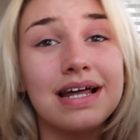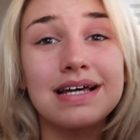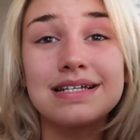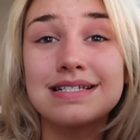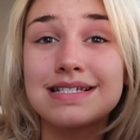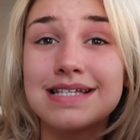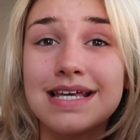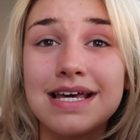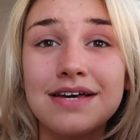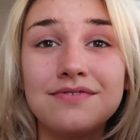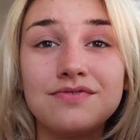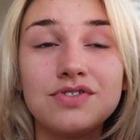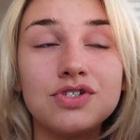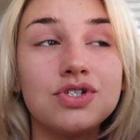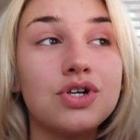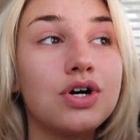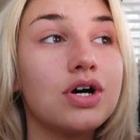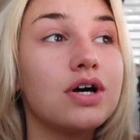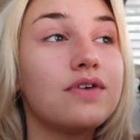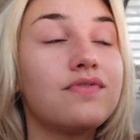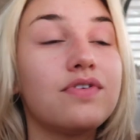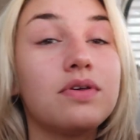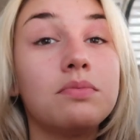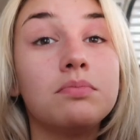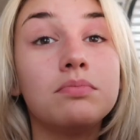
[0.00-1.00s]
nice gift, you know,
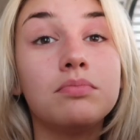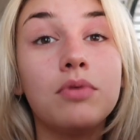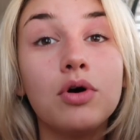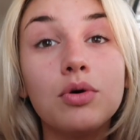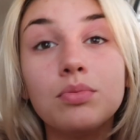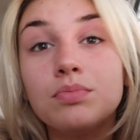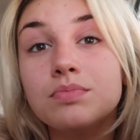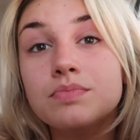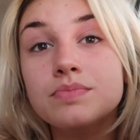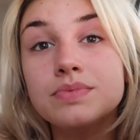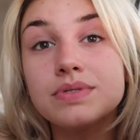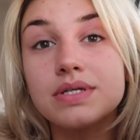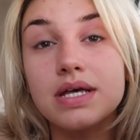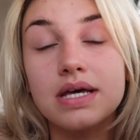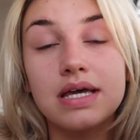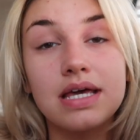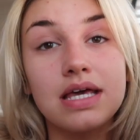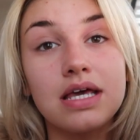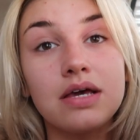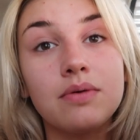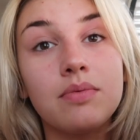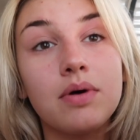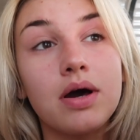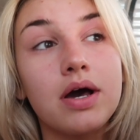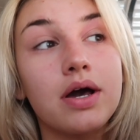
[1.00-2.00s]
if your mum's a
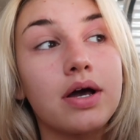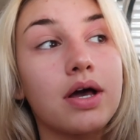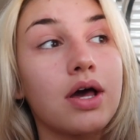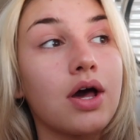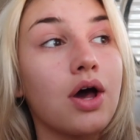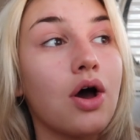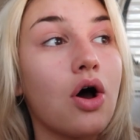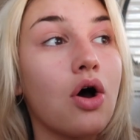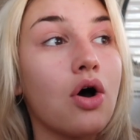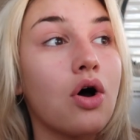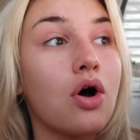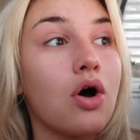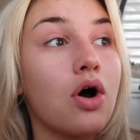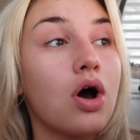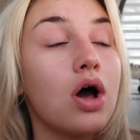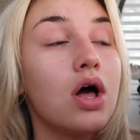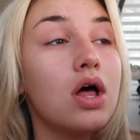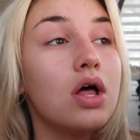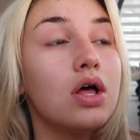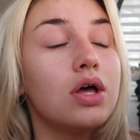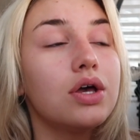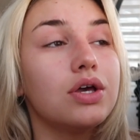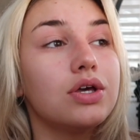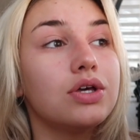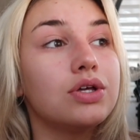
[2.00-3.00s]
key worker, or
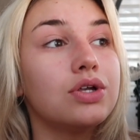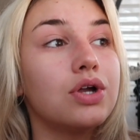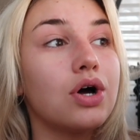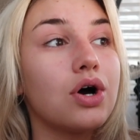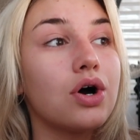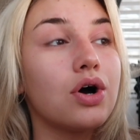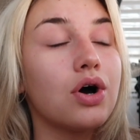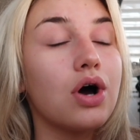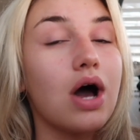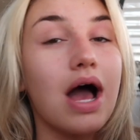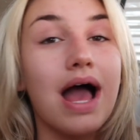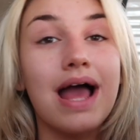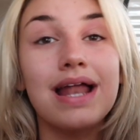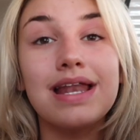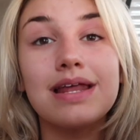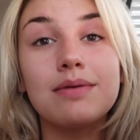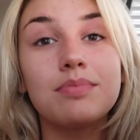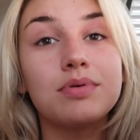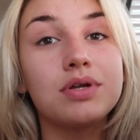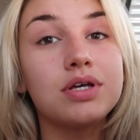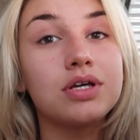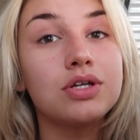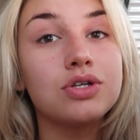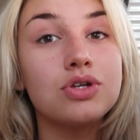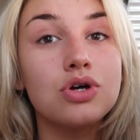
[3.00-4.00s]
you know,
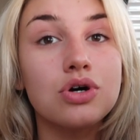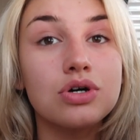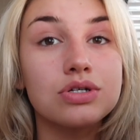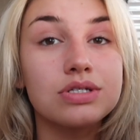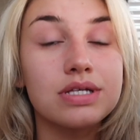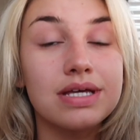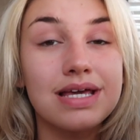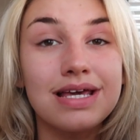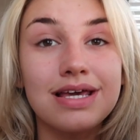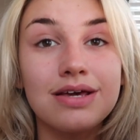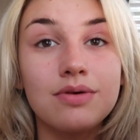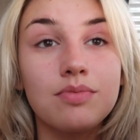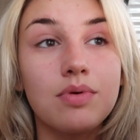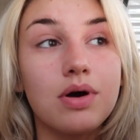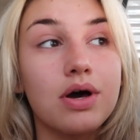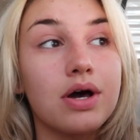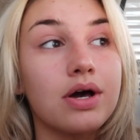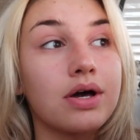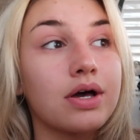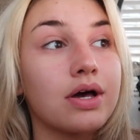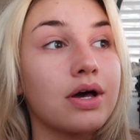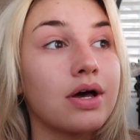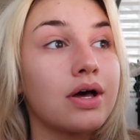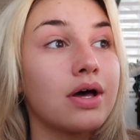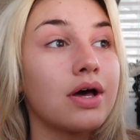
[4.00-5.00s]
anybody you know is a key
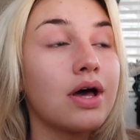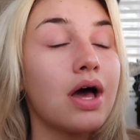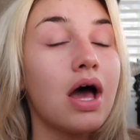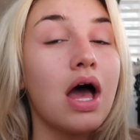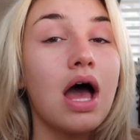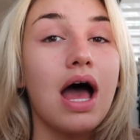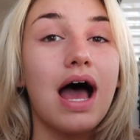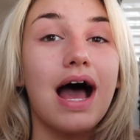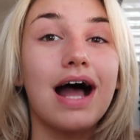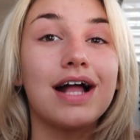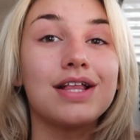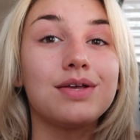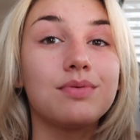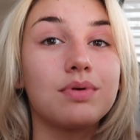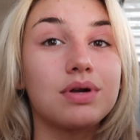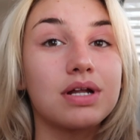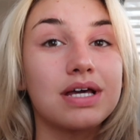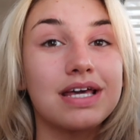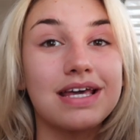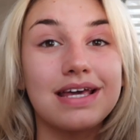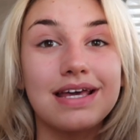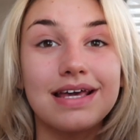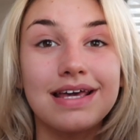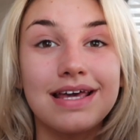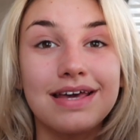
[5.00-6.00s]
worker and you want
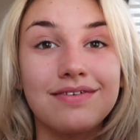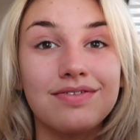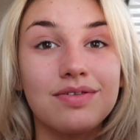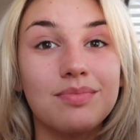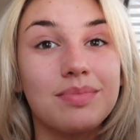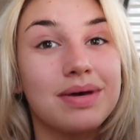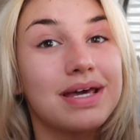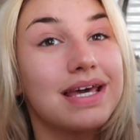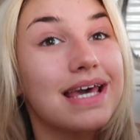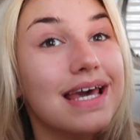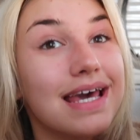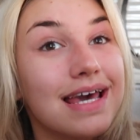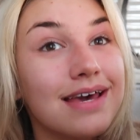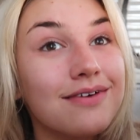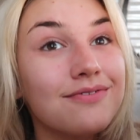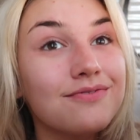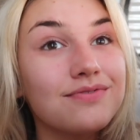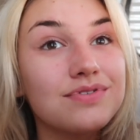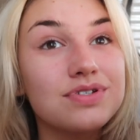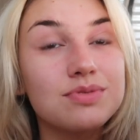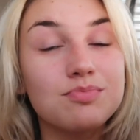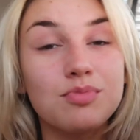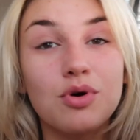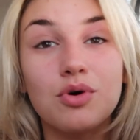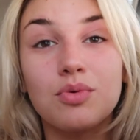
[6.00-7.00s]
to give them a
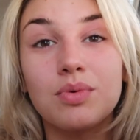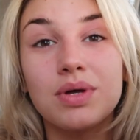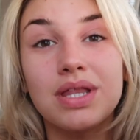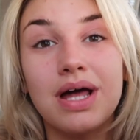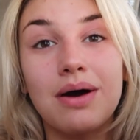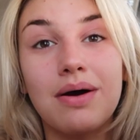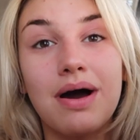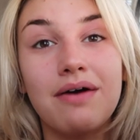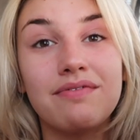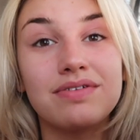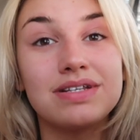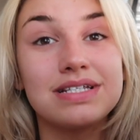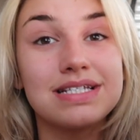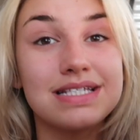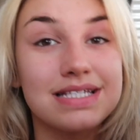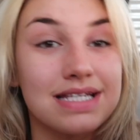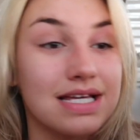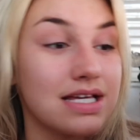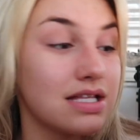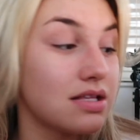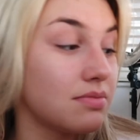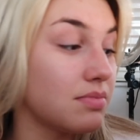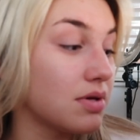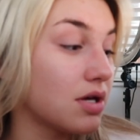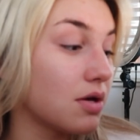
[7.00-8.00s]
gift but without having to
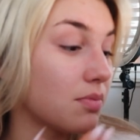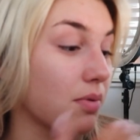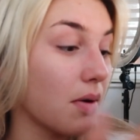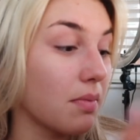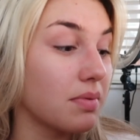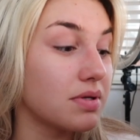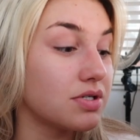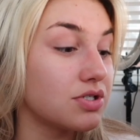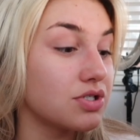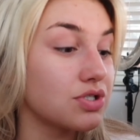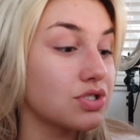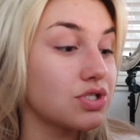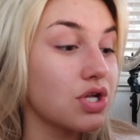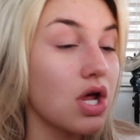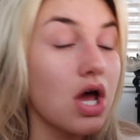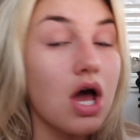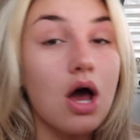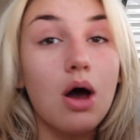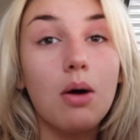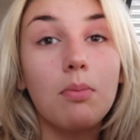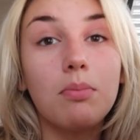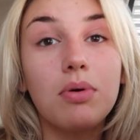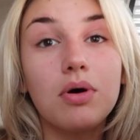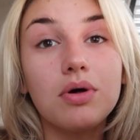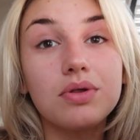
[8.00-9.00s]
see them, you could probably just
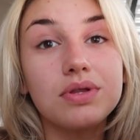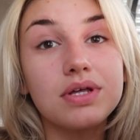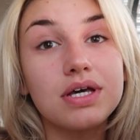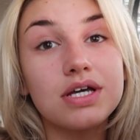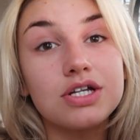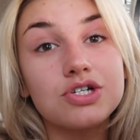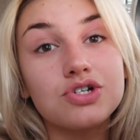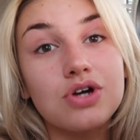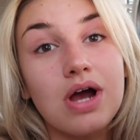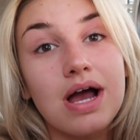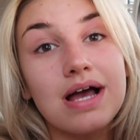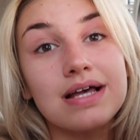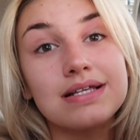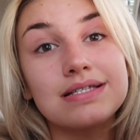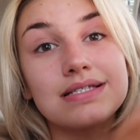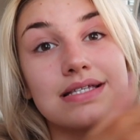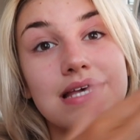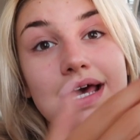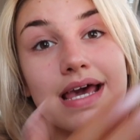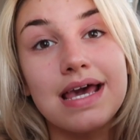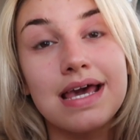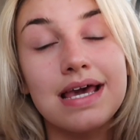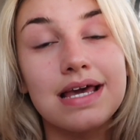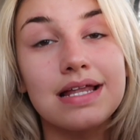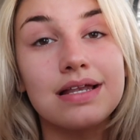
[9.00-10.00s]
put the address
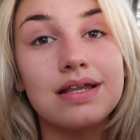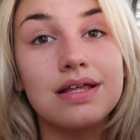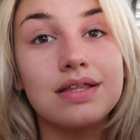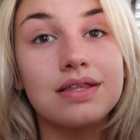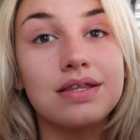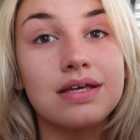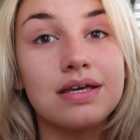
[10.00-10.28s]
in